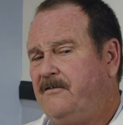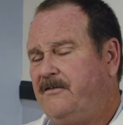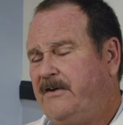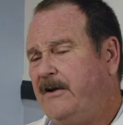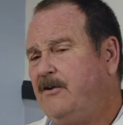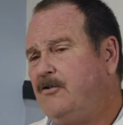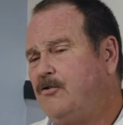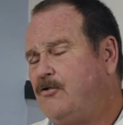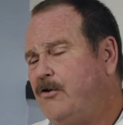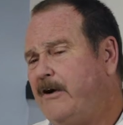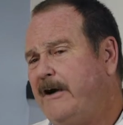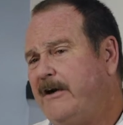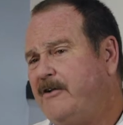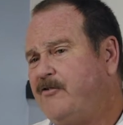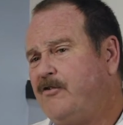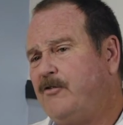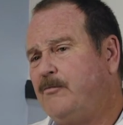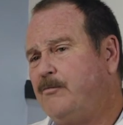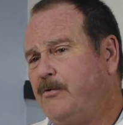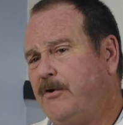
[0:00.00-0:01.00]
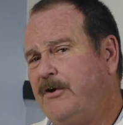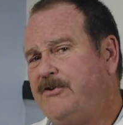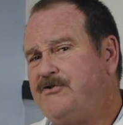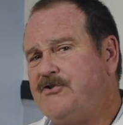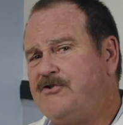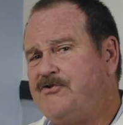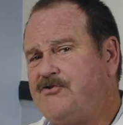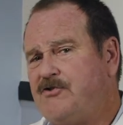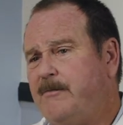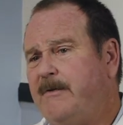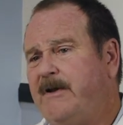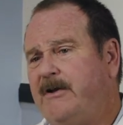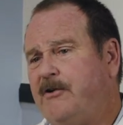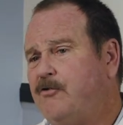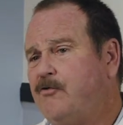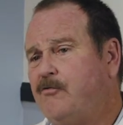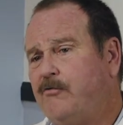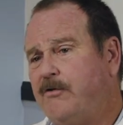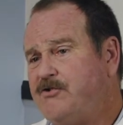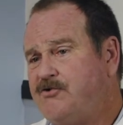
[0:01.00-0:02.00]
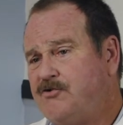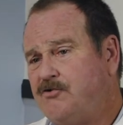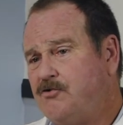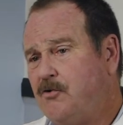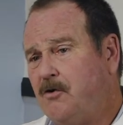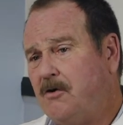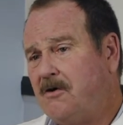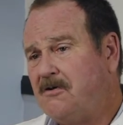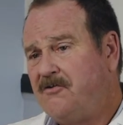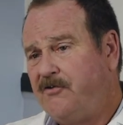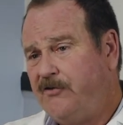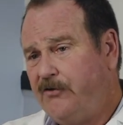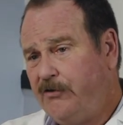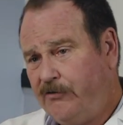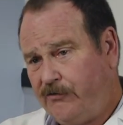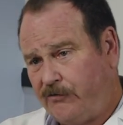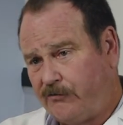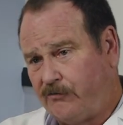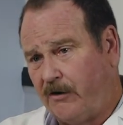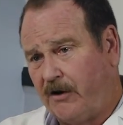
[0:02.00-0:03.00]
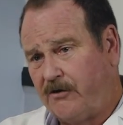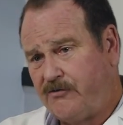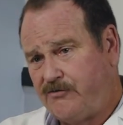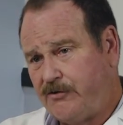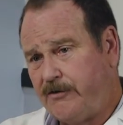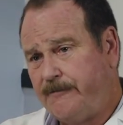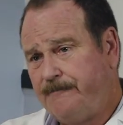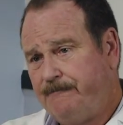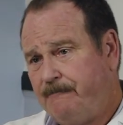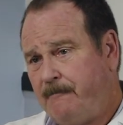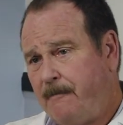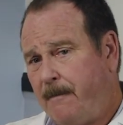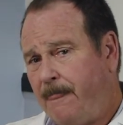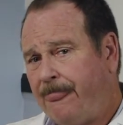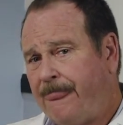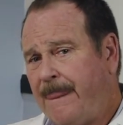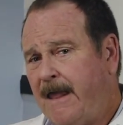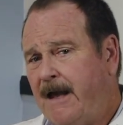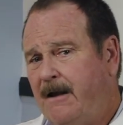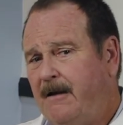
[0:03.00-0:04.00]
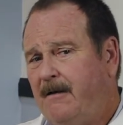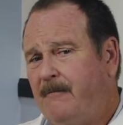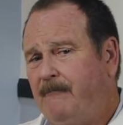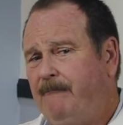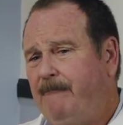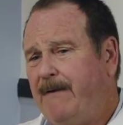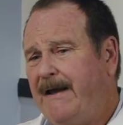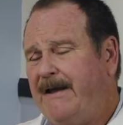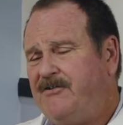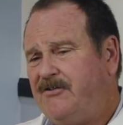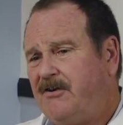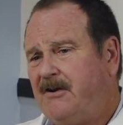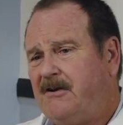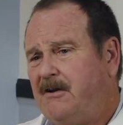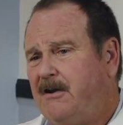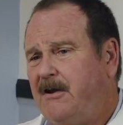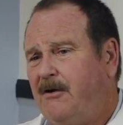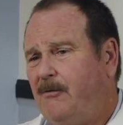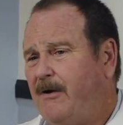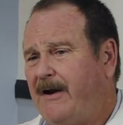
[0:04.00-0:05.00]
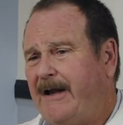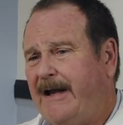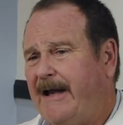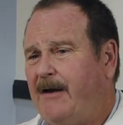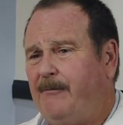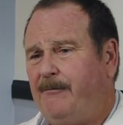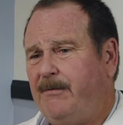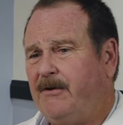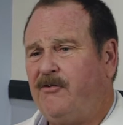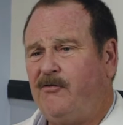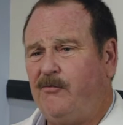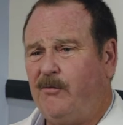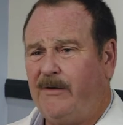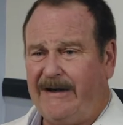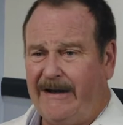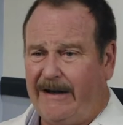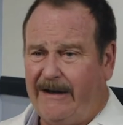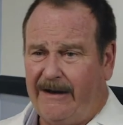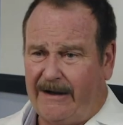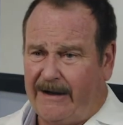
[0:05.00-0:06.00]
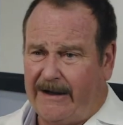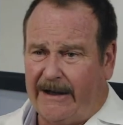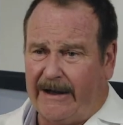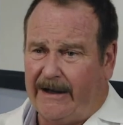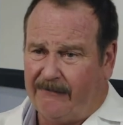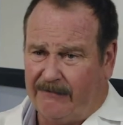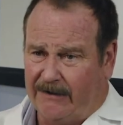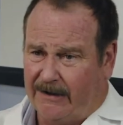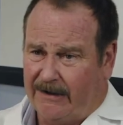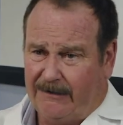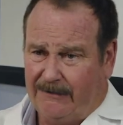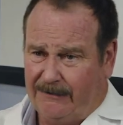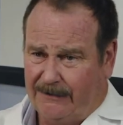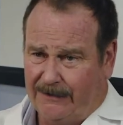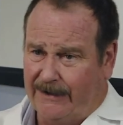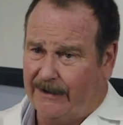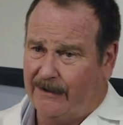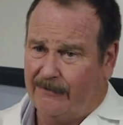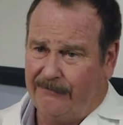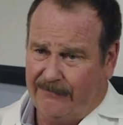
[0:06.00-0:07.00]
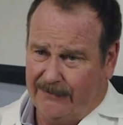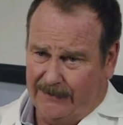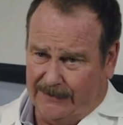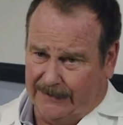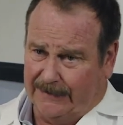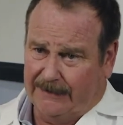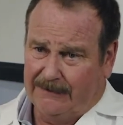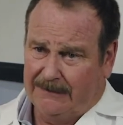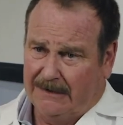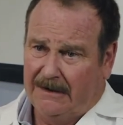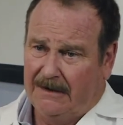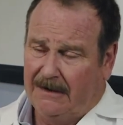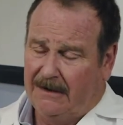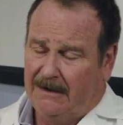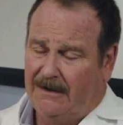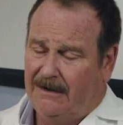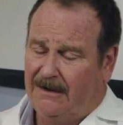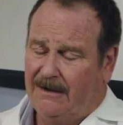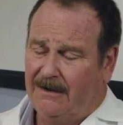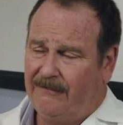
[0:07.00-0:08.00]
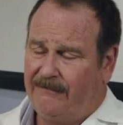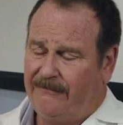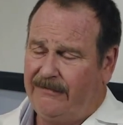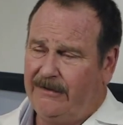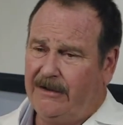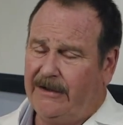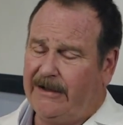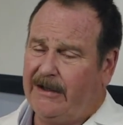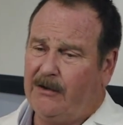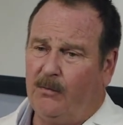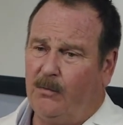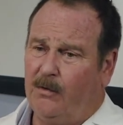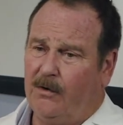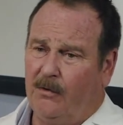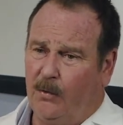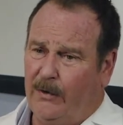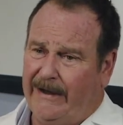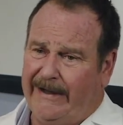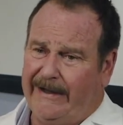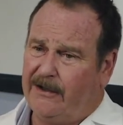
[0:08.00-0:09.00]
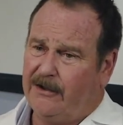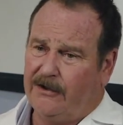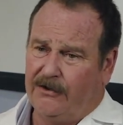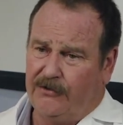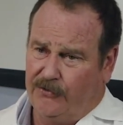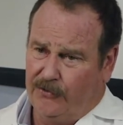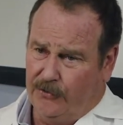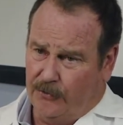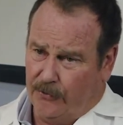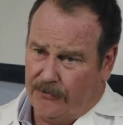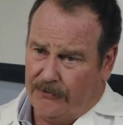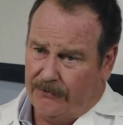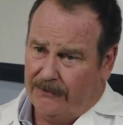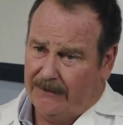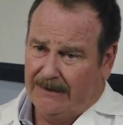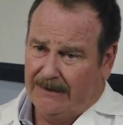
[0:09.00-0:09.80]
Dental crowns and bridges are meant to restore tooth structure. Basically, what happens when you get a cavity, you get a filling. A filling will weaken a tooth.